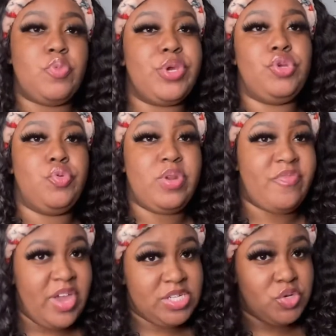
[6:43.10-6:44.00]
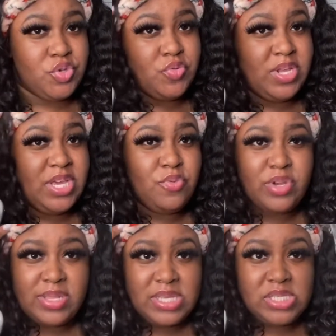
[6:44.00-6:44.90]
you're doing a facial, you need one
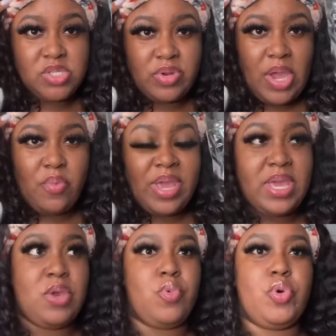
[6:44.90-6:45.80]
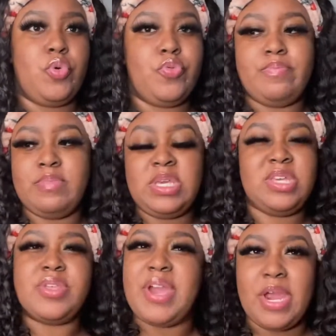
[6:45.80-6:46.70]
of these so that way it won't
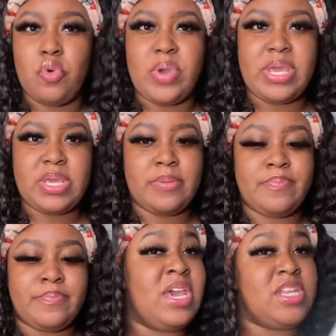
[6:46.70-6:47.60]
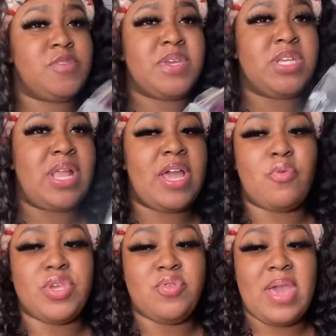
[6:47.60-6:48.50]
get their hair wet. And especially like
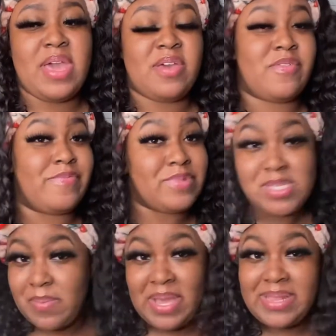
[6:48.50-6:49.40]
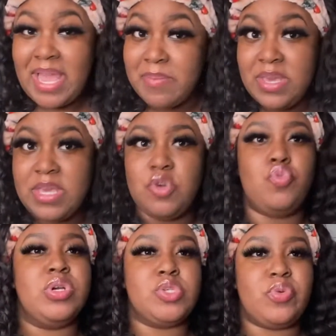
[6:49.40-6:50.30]
when you have somebody like me who
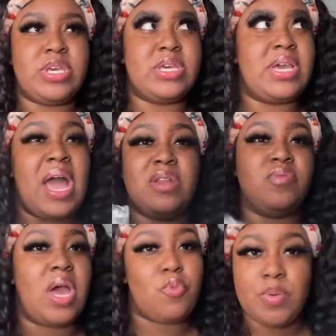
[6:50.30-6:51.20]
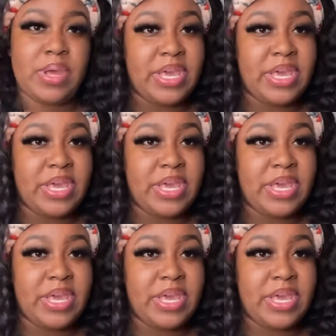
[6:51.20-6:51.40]
wears a wig, I don't want my